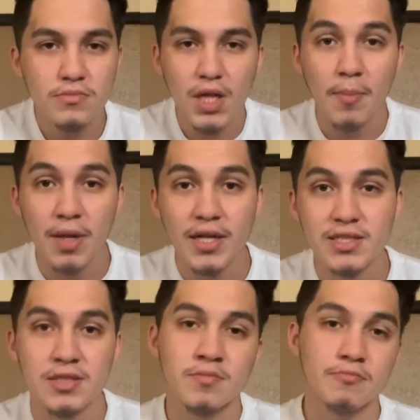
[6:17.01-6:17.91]
a black
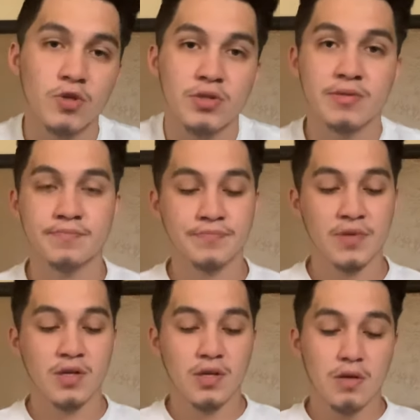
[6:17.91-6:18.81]
tee, really.
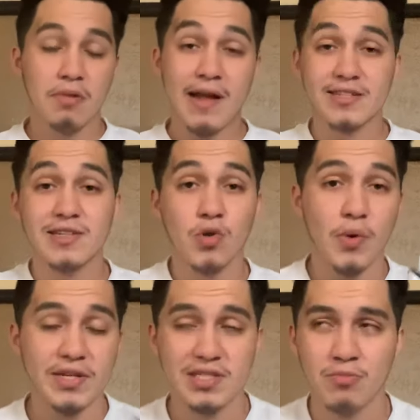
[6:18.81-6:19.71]
Black tee or
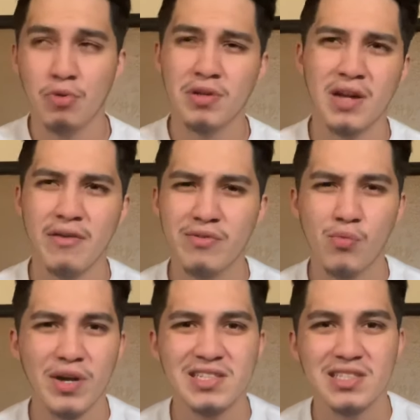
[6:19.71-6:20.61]
white tee? Really not even a
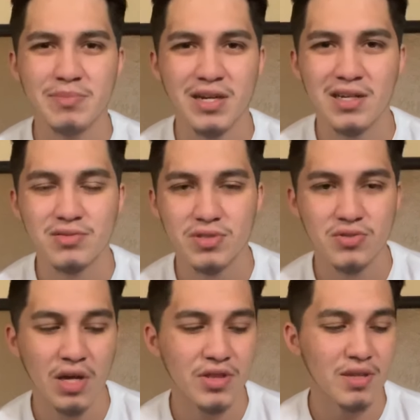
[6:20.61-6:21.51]
white tee, to be honest with
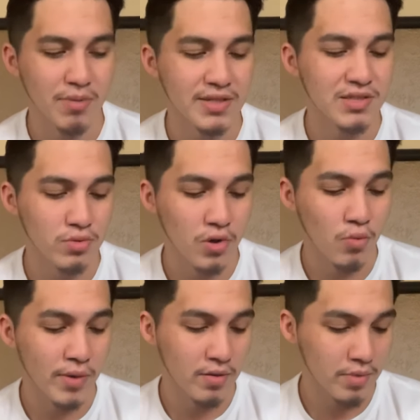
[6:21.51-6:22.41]
you. I think the black tee would go
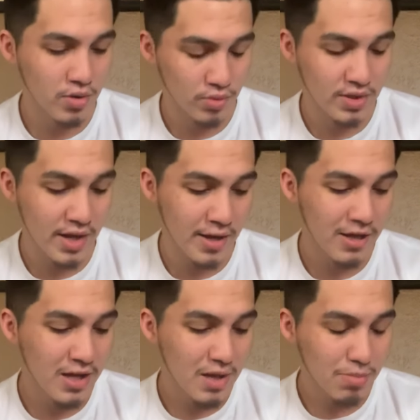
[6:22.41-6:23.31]
better with that.
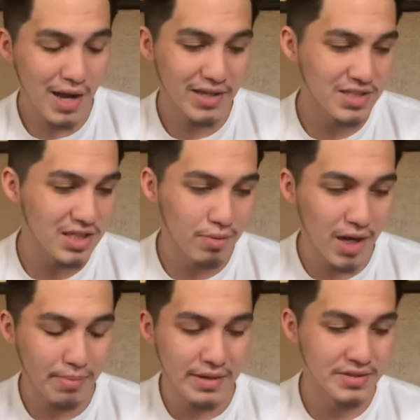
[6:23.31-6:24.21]
Black tee,
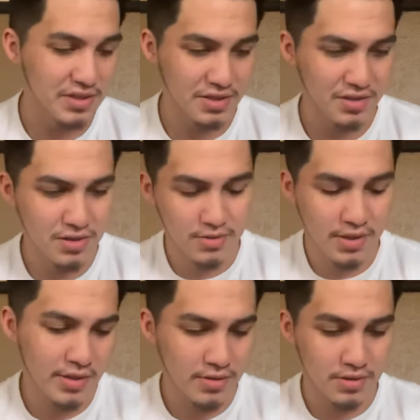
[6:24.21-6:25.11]
black pants, and then the,
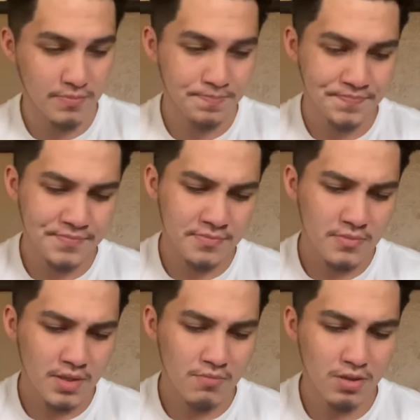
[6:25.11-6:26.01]
the hairs.
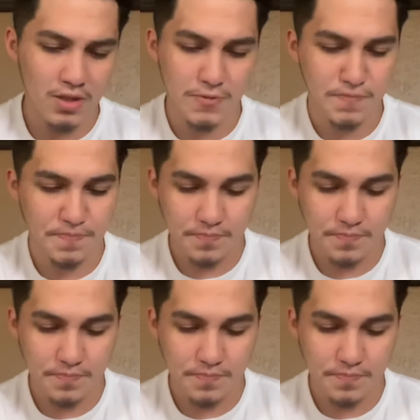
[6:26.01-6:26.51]
But